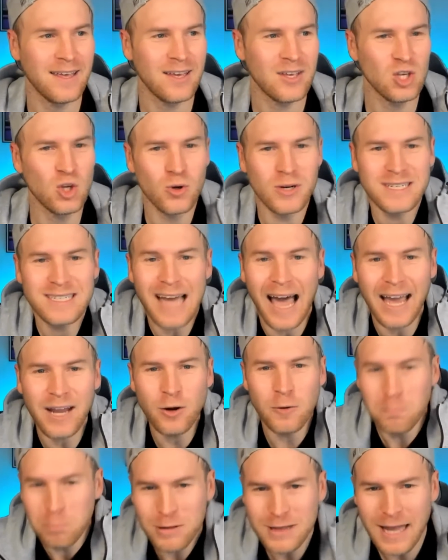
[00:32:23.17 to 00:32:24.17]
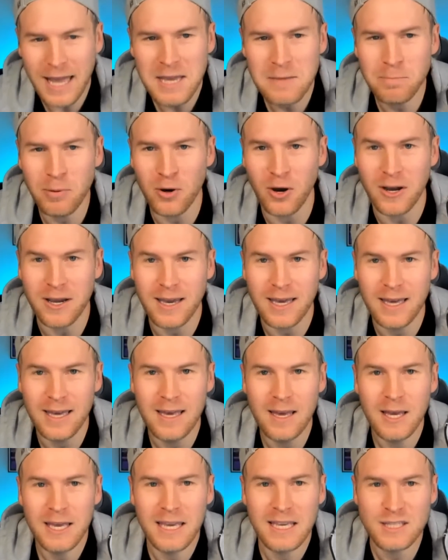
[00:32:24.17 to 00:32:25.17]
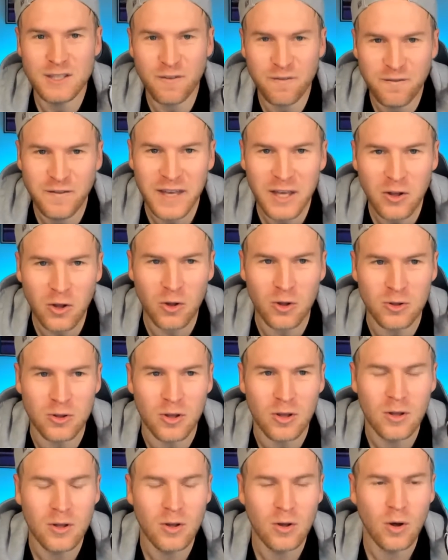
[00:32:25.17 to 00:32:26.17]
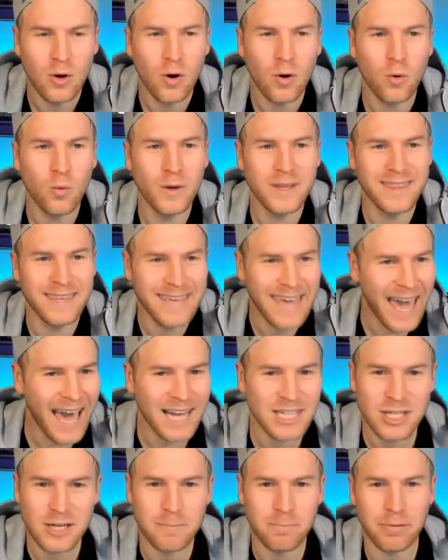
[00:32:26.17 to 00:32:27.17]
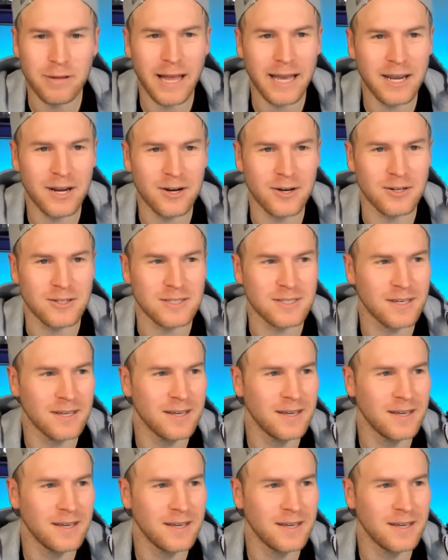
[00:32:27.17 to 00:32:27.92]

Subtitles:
Your entire playbook is filled with gadget players